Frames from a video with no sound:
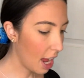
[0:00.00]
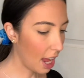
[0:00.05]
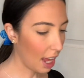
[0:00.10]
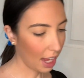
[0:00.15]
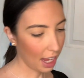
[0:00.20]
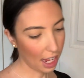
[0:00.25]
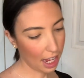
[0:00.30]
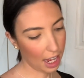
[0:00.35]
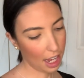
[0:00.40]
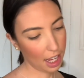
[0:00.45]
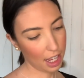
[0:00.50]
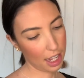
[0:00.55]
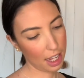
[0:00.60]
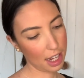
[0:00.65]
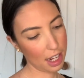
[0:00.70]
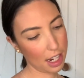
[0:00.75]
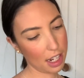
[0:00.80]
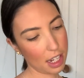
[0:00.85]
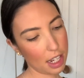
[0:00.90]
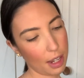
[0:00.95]

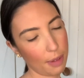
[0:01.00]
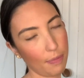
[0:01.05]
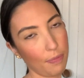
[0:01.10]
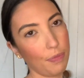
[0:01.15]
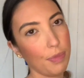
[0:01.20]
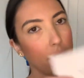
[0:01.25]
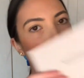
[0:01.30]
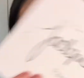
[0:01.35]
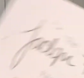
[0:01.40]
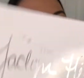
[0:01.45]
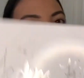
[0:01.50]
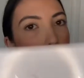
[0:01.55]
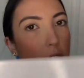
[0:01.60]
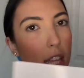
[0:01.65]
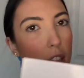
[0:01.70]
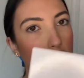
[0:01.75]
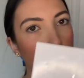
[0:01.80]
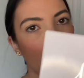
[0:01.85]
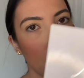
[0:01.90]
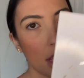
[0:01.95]
and
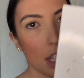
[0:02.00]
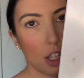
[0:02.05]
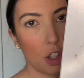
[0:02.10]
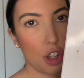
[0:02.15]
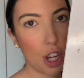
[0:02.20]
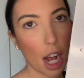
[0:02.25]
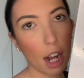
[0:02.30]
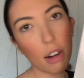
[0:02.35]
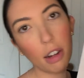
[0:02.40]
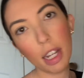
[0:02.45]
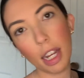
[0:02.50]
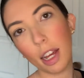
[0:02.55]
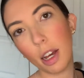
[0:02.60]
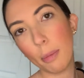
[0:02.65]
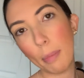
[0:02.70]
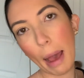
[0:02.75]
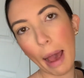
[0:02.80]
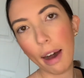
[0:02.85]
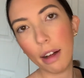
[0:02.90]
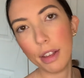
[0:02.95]
within this Jaclyn Hill
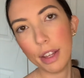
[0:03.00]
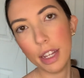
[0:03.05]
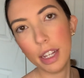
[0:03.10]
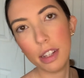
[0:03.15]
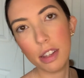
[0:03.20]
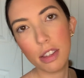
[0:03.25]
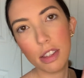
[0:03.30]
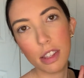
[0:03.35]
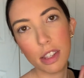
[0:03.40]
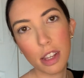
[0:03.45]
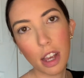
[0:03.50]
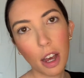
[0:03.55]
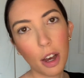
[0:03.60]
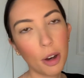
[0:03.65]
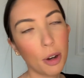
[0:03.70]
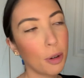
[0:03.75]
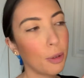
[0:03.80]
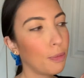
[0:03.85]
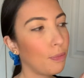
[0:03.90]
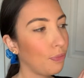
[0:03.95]
palette.
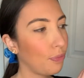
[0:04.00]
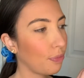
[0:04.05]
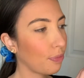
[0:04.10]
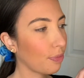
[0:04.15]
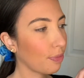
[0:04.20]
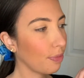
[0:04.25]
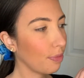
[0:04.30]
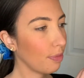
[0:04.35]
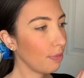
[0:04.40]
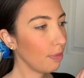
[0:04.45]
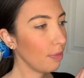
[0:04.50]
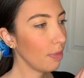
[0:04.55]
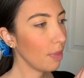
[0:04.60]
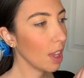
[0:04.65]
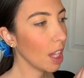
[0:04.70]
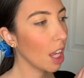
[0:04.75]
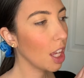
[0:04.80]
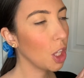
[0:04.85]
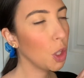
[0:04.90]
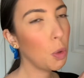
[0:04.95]
So
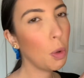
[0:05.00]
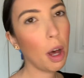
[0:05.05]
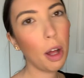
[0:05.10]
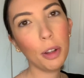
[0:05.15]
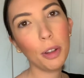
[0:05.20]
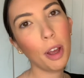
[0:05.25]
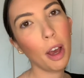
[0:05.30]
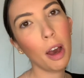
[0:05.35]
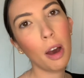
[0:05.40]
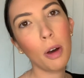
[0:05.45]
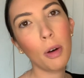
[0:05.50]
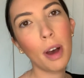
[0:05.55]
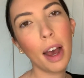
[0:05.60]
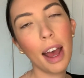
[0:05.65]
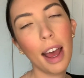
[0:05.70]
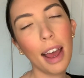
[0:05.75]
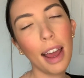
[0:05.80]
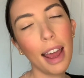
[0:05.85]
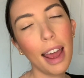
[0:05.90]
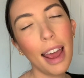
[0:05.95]
you all know
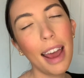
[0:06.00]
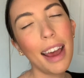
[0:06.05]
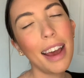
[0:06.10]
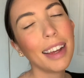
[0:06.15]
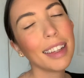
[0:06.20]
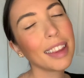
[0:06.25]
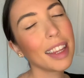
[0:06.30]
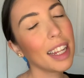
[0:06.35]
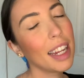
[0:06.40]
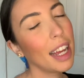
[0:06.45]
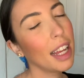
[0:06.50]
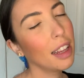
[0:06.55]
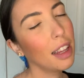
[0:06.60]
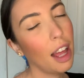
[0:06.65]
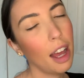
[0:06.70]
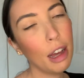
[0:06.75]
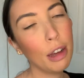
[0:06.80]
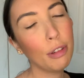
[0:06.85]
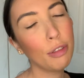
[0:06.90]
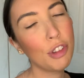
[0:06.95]
that I
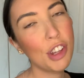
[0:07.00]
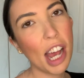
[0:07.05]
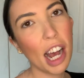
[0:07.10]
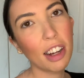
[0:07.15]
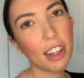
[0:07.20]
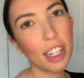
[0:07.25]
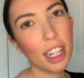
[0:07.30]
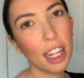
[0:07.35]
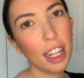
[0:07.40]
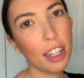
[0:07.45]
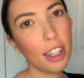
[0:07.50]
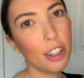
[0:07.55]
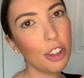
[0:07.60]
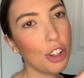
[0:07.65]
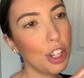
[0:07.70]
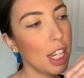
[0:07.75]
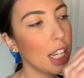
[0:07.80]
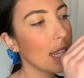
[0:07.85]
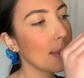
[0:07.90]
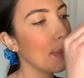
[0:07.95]
love Jaclyn Hill.
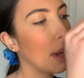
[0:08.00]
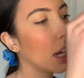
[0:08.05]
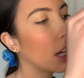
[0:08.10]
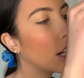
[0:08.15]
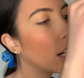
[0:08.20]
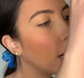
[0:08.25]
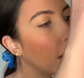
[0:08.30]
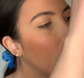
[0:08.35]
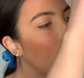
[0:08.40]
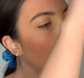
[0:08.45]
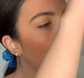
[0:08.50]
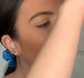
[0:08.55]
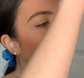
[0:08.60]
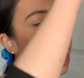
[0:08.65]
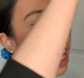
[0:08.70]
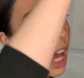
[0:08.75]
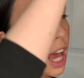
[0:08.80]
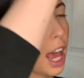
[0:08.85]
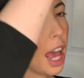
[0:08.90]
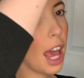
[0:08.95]
She is my girl.
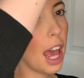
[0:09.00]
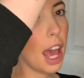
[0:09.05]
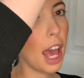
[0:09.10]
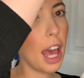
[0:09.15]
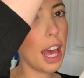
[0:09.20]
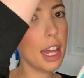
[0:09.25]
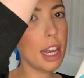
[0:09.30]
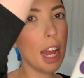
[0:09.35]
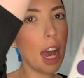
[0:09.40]
And